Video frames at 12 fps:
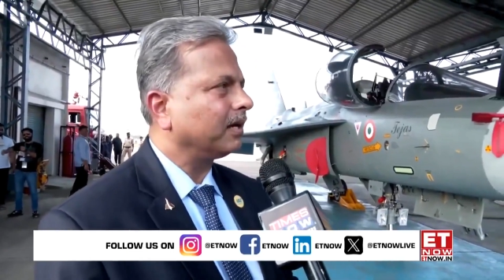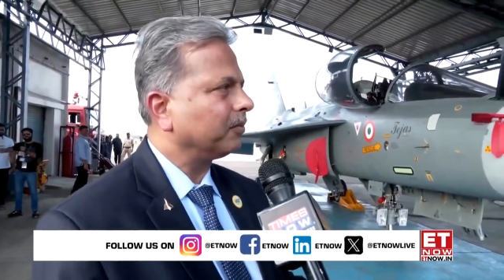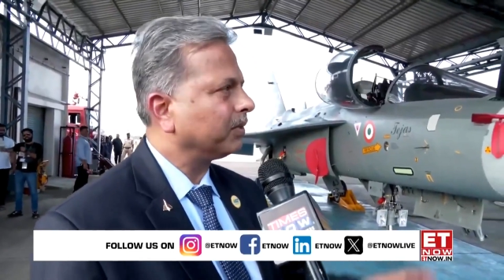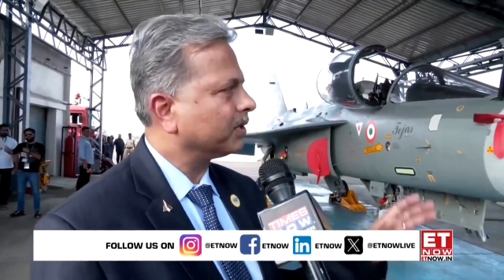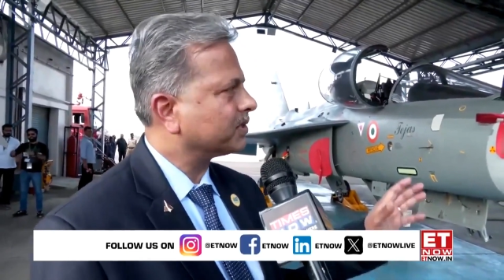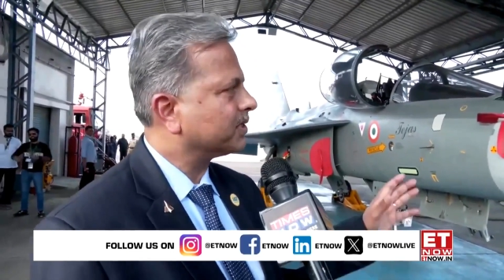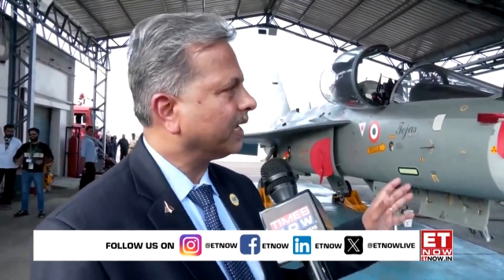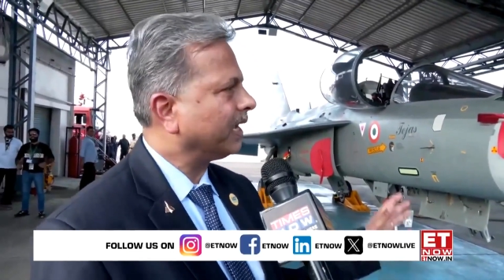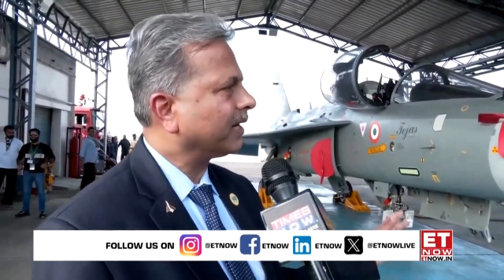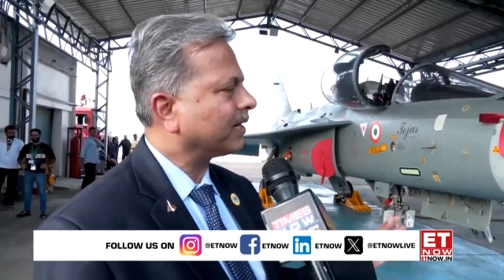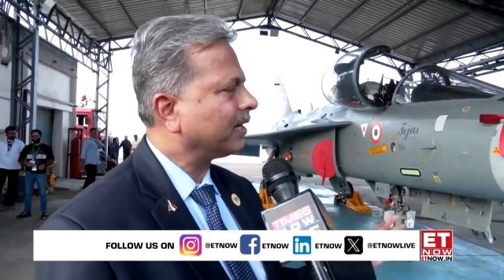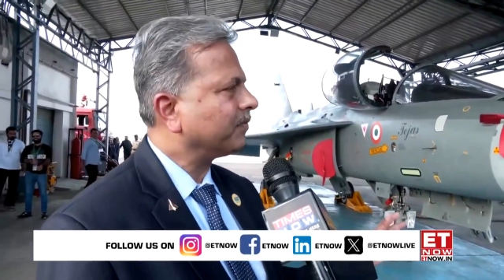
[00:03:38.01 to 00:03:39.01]
because the
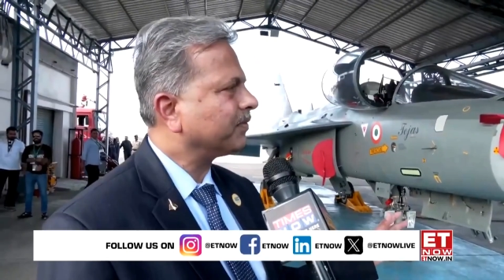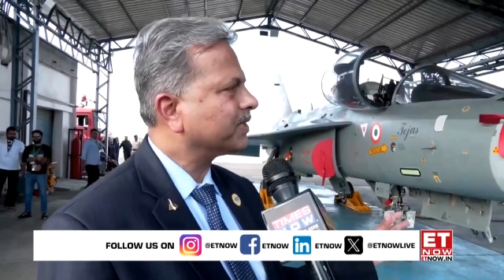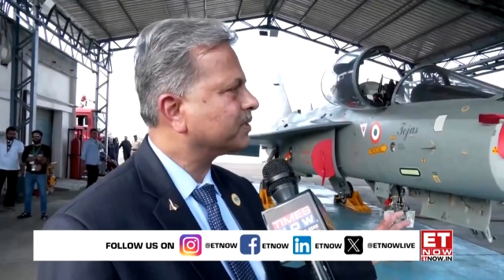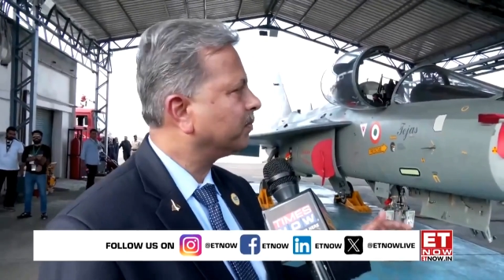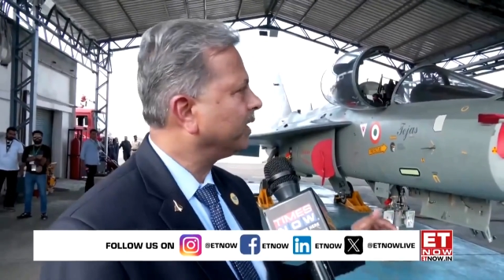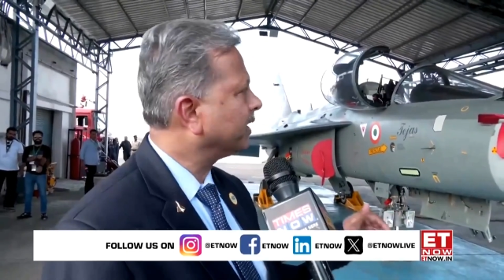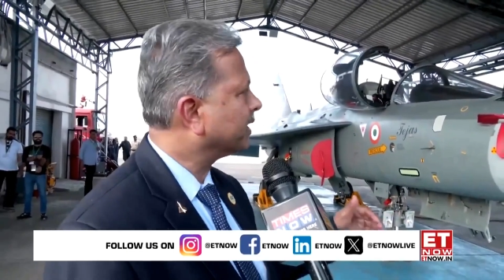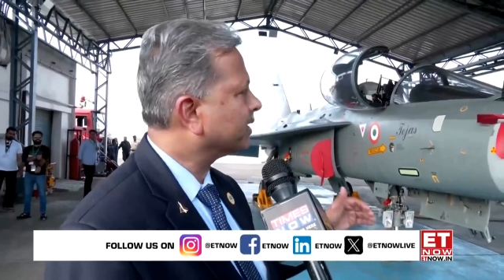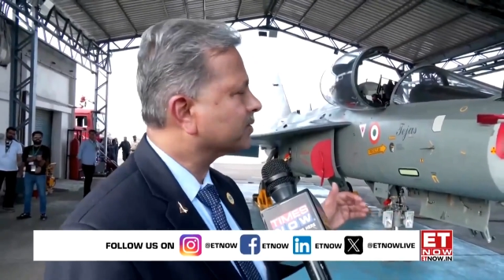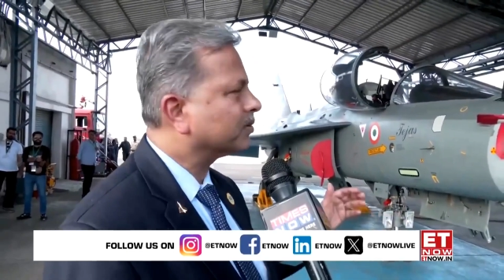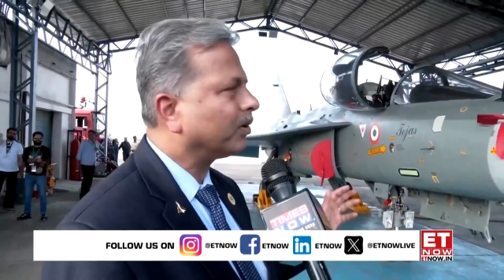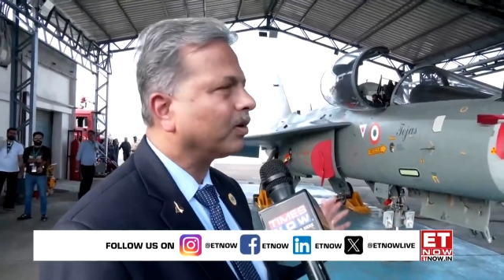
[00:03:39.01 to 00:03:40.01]
aircraft is built, it
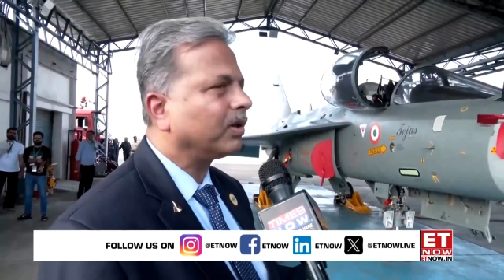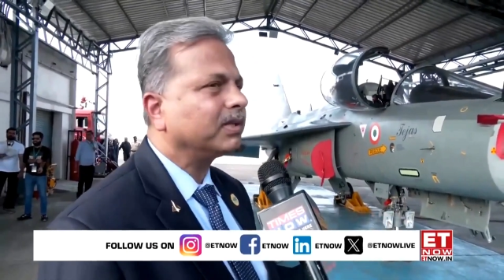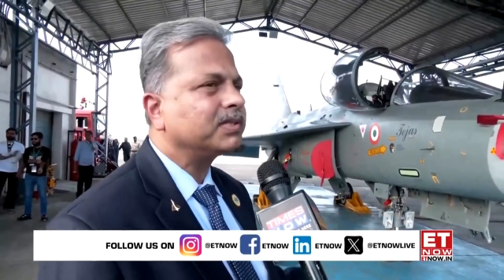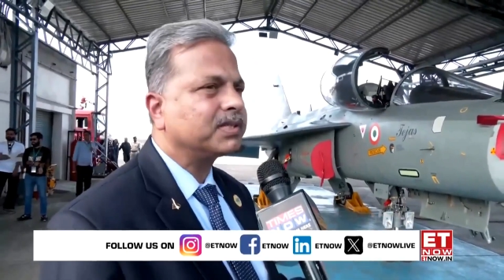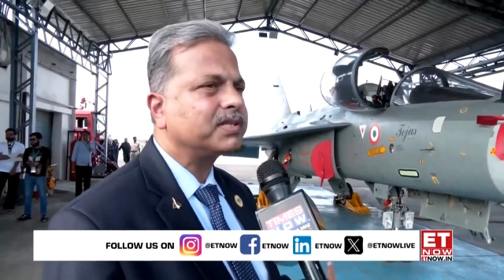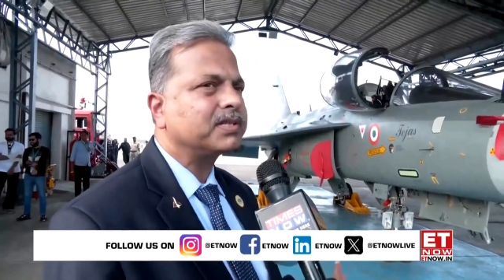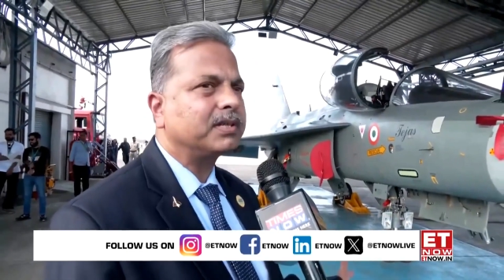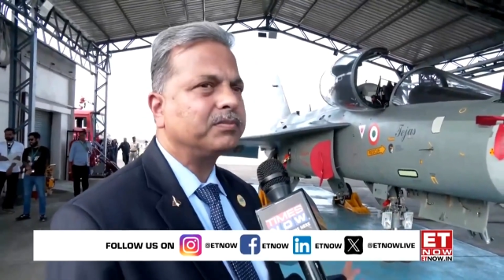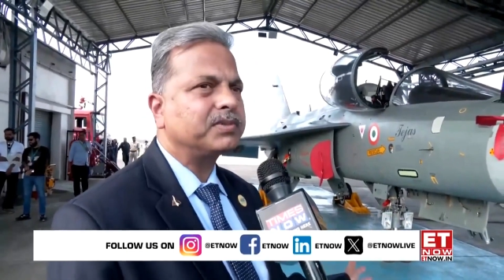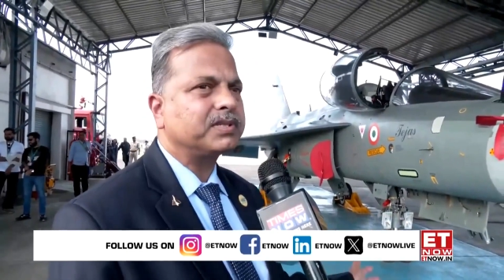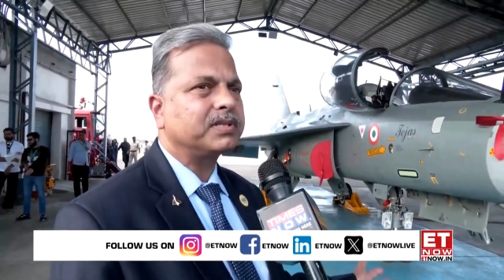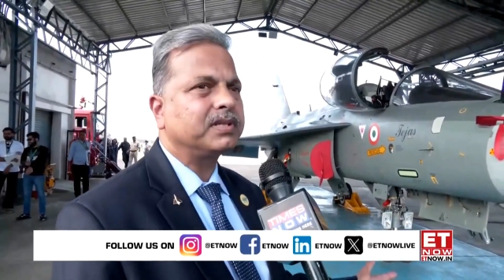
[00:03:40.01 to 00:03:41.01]
has got all the
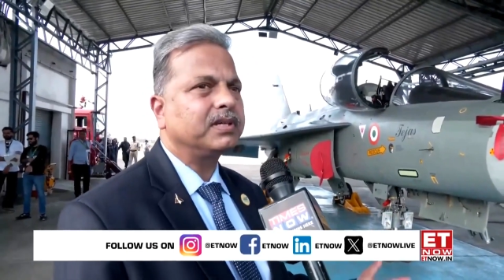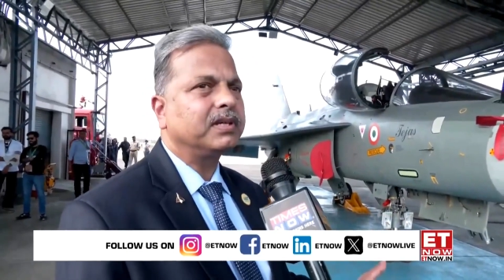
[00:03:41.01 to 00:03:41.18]
systems.